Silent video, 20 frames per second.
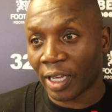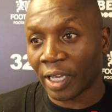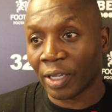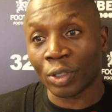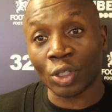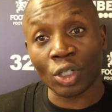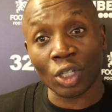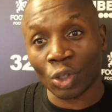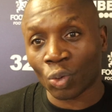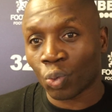
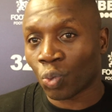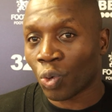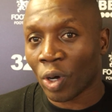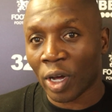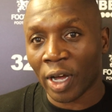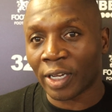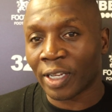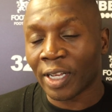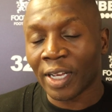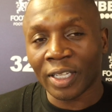It just
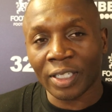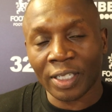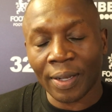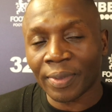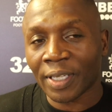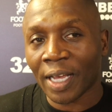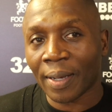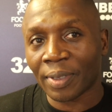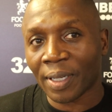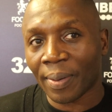work.
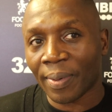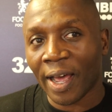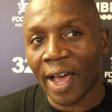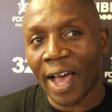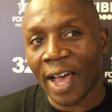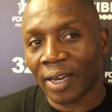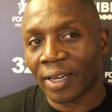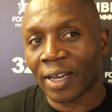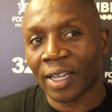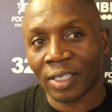Sometimes I'm
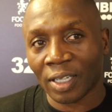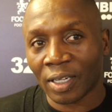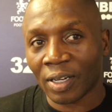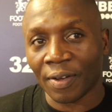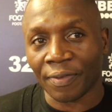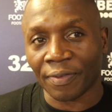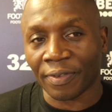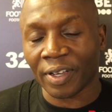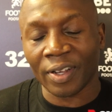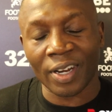like, Ant, that's
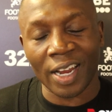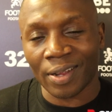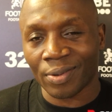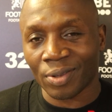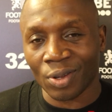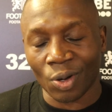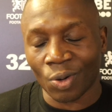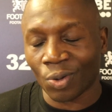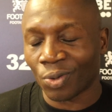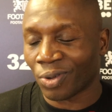enough. It's like,
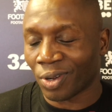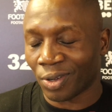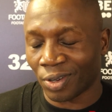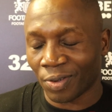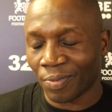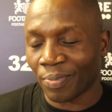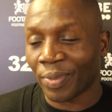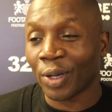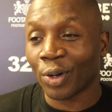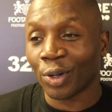no, no,
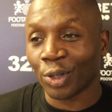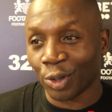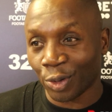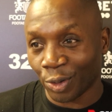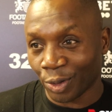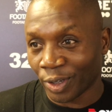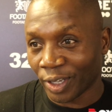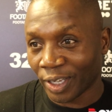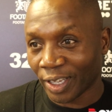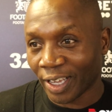no, me or
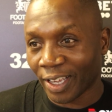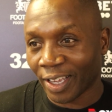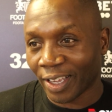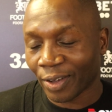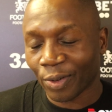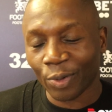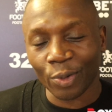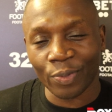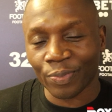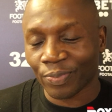you.
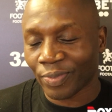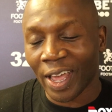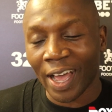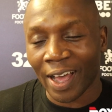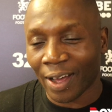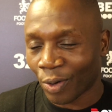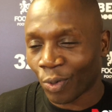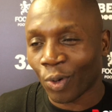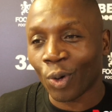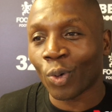
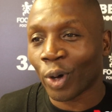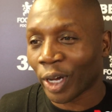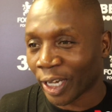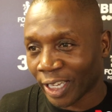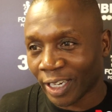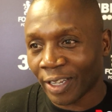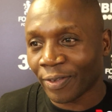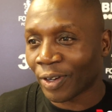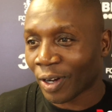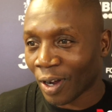Nah, we're
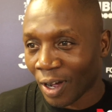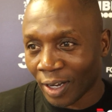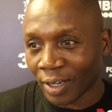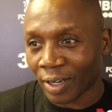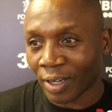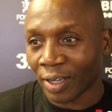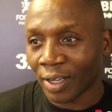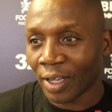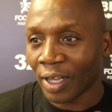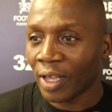working even
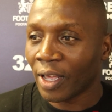harder.